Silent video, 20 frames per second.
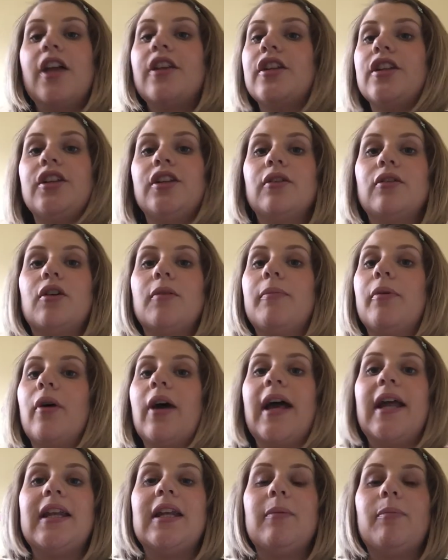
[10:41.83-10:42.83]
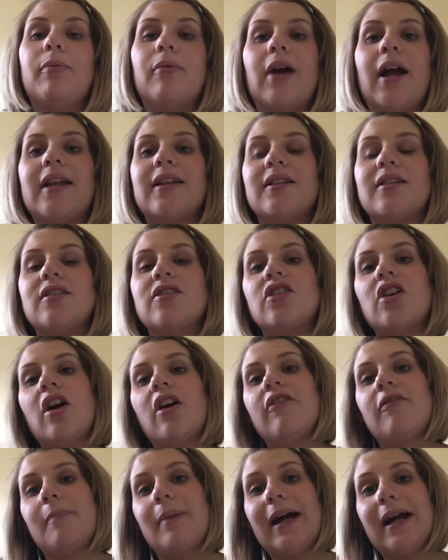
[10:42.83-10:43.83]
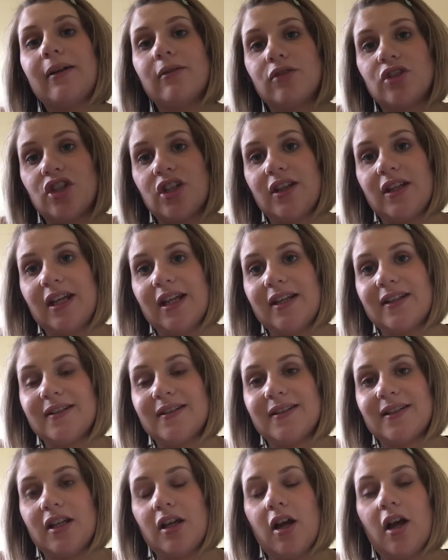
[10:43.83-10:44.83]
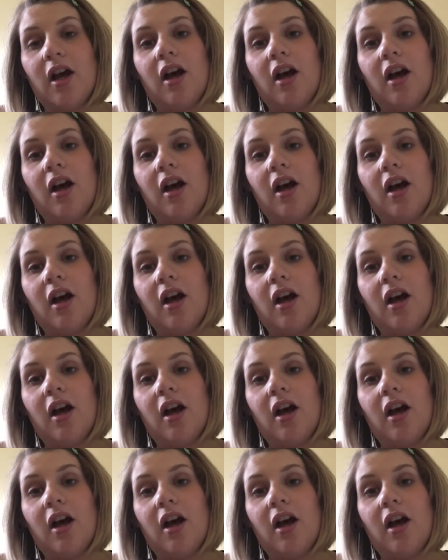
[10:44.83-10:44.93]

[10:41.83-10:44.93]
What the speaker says: that you can put any brand of pouch in this.